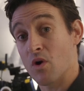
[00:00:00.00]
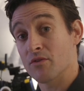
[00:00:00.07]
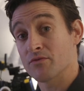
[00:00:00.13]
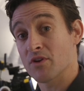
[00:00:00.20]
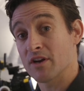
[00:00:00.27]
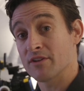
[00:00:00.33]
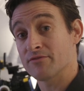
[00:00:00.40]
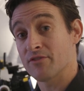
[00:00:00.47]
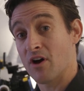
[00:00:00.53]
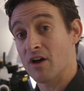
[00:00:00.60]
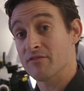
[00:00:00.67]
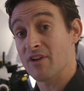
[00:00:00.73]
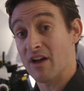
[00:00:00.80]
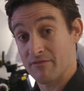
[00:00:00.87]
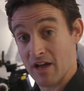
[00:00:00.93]

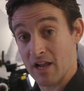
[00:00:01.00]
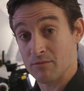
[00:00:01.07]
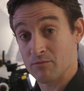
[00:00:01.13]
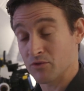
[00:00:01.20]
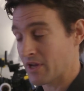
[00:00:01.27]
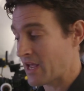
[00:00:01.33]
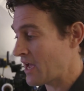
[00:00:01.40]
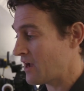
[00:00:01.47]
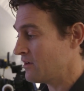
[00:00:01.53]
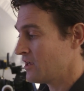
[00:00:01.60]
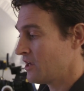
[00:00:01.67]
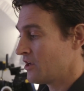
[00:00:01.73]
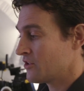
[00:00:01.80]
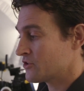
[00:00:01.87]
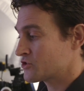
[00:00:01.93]
$1,295, available now.
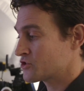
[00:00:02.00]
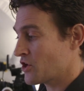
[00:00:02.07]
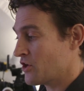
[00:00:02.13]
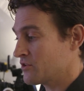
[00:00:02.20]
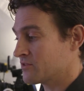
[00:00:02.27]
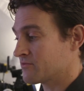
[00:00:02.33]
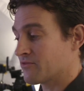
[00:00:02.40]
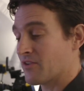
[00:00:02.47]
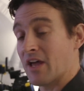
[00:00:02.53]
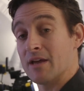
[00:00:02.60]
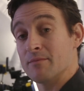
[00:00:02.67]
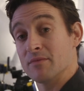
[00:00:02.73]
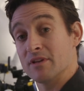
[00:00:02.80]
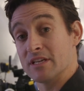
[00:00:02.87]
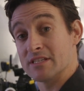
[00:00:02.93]
The Shogun
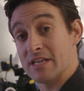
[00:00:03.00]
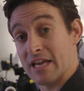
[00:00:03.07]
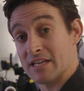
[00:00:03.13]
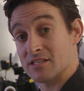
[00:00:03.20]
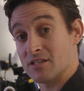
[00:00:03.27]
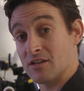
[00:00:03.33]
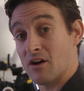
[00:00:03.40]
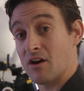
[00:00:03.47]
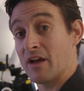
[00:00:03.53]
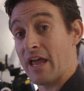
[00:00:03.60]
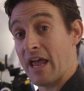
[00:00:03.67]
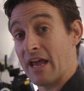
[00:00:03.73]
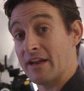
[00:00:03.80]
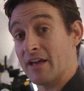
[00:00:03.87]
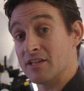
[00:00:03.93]
Flame is
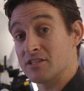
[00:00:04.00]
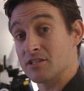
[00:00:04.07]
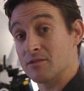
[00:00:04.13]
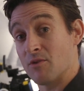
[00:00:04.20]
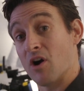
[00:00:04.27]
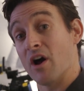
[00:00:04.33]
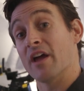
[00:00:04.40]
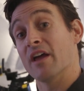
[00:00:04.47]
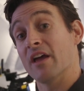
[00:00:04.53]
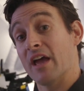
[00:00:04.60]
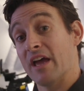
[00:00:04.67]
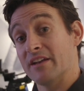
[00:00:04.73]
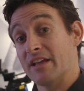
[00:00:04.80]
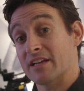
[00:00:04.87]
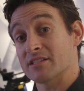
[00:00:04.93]
SDI and HDMI
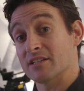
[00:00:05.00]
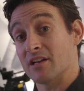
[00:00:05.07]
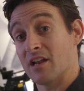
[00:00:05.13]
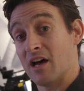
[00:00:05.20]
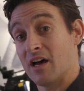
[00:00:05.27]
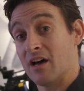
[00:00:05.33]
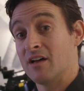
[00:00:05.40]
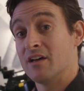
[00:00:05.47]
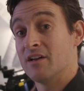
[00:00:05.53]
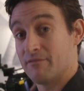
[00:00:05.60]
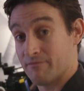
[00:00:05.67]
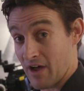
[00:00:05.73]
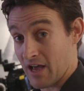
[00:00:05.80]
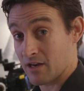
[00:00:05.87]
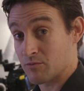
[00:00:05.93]
and XLR,
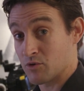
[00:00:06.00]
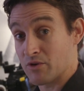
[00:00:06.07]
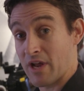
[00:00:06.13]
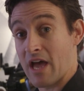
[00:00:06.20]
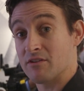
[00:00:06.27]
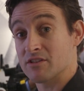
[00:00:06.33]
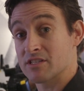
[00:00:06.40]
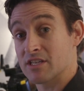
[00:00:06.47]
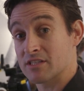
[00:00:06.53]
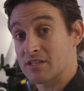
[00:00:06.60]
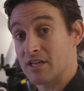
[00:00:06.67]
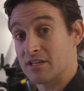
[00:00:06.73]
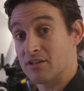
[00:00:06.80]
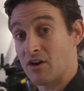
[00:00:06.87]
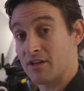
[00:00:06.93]
available now at
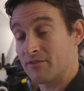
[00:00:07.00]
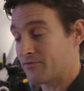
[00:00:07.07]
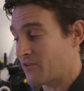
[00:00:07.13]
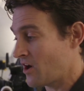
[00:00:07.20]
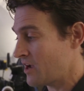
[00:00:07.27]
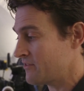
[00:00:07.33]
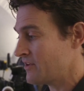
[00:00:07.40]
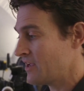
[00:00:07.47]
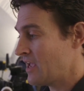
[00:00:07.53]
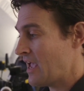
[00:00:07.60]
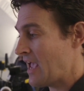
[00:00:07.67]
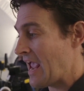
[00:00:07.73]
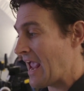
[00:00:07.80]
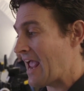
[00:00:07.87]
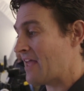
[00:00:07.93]
$1,695.
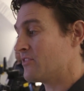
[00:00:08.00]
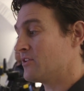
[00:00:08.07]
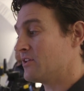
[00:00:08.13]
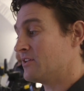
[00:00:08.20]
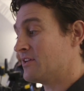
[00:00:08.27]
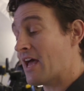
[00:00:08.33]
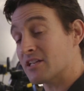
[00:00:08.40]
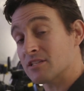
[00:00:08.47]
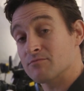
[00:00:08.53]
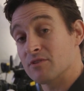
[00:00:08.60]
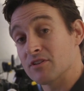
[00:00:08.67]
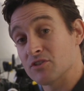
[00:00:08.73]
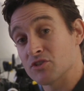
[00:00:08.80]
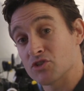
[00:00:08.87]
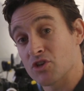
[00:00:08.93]
And the
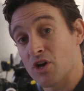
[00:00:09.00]
announcement at the